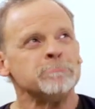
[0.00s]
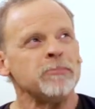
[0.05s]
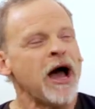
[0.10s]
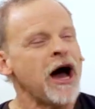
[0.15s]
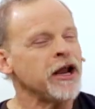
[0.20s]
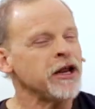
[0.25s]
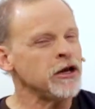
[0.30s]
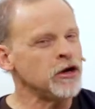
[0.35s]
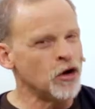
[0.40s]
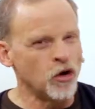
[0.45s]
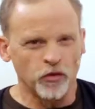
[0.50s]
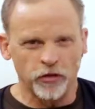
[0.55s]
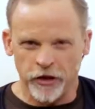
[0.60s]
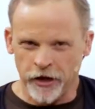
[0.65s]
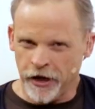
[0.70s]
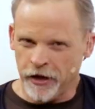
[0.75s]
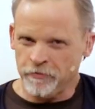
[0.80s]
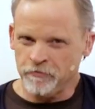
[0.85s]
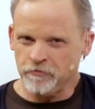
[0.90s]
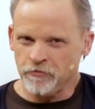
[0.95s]
How do you know
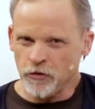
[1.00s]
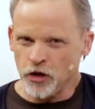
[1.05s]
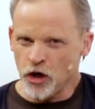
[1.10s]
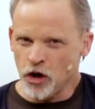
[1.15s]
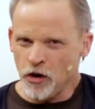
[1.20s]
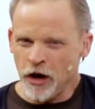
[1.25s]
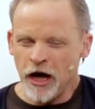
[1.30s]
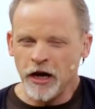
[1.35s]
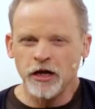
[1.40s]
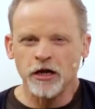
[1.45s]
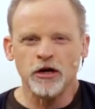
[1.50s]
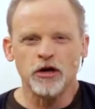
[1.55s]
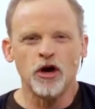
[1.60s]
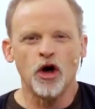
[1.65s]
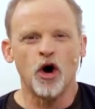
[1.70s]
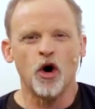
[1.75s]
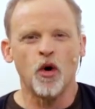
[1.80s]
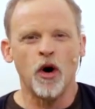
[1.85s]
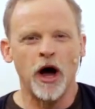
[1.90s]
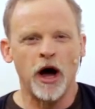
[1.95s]
that? How do you
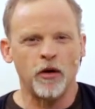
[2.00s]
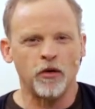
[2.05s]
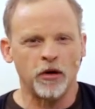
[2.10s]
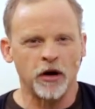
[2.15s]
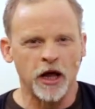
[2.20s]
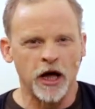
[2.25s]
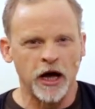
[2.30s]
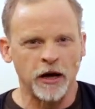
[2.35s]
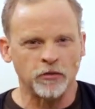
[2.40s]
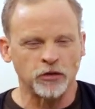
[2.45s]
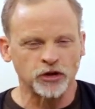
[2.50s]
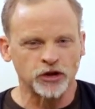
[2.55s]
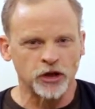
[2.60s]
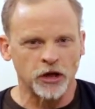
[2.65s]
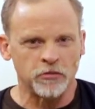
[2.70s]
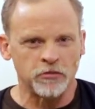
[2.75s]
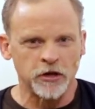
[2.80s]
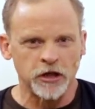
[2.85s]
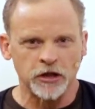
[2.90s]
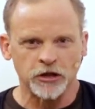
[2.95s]
know how reliable
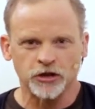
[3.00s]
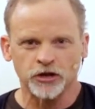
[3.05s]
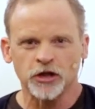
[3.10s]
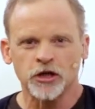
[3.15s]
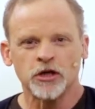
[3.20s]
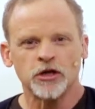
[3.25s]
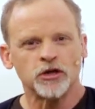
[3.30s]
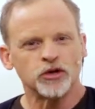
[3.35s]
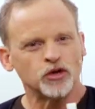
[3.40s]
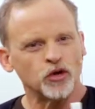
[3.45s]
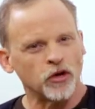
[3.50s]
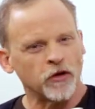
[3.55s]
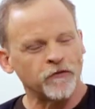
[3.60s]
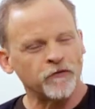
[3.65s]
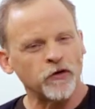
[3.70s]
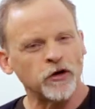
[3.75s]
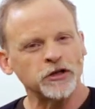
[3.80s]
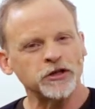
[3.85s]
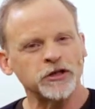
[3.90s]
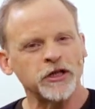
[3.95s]
something is? So the
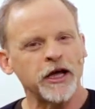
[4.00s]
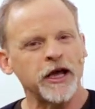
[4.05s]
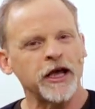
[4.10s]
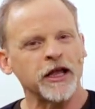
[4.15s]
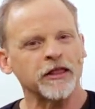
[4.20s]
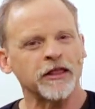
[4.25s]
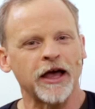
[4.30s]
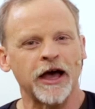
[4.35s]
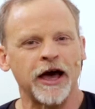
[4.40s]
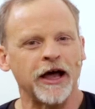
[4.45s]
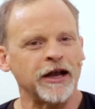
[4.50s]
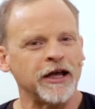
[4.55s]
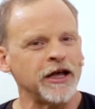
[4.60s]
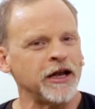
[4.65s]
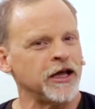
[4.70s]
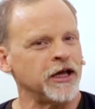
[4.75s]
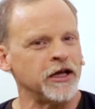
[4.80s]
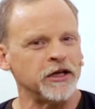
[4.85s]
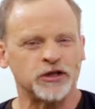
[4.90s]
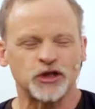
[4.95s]
first thing that
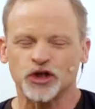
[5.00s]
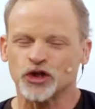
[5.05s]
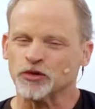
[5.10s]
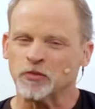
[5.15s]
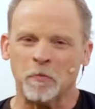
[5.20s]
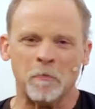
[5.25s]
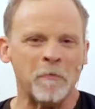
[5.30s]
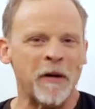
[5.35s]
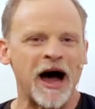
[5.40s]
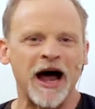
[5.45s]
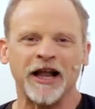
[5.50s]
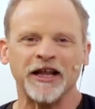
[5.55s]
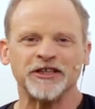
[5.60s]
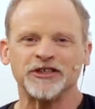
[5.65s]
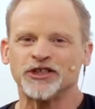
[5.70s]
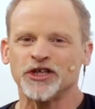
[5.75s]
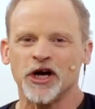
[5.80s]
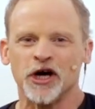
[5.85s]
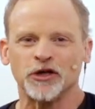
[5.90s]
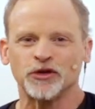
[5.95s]
any smiling
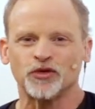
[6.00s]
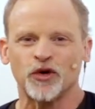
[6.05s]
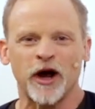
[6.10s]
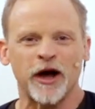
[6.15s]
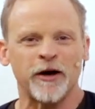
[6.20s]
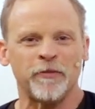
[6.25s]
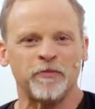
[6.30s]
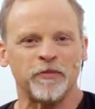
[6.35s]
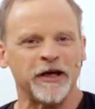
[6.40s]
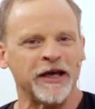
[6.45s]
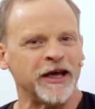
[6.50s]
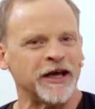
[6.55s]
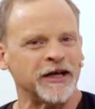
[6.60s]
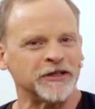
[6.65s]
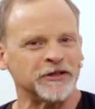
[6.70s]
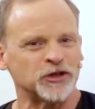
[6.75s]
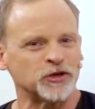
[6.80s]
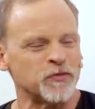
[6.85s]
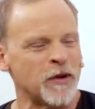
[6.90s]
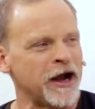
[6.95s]
sales rep
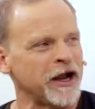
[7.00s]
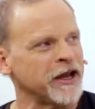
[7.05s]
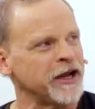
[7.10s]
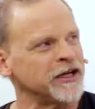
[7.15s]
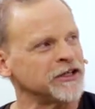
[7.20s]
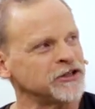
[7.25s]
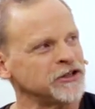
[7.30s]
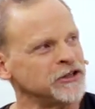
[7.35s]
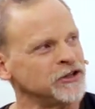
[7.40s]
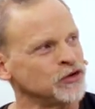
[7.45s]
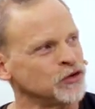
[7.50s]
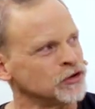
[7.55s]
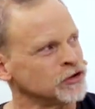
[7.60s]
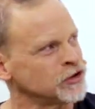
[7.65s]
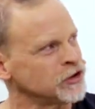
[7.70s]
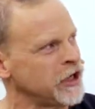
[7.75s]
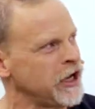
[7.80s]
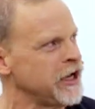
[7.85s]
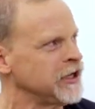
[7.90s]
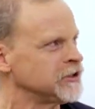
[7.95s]
and smiling SE is going to
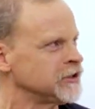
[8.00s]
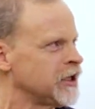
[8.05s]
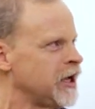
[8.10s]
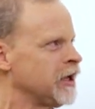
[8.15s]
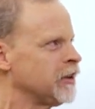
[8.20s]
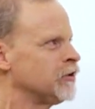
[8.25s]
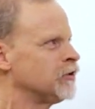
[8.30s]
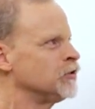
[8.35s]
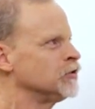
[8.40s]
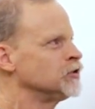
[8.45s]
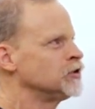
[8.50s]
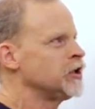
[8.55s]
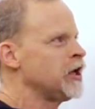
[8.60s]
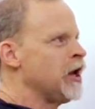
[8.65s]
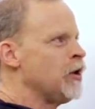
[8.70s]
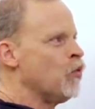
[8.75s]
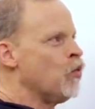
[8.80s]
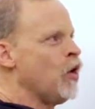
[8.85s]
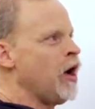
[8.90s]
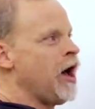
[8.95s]
say is like, they're going to
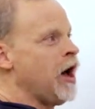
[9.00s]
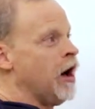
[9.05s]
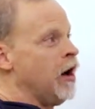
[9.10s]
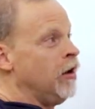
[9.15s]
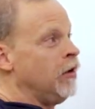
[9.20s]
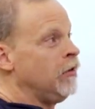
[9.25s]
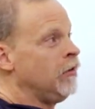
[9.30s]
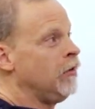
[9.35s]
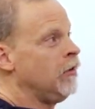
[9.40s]
say, well,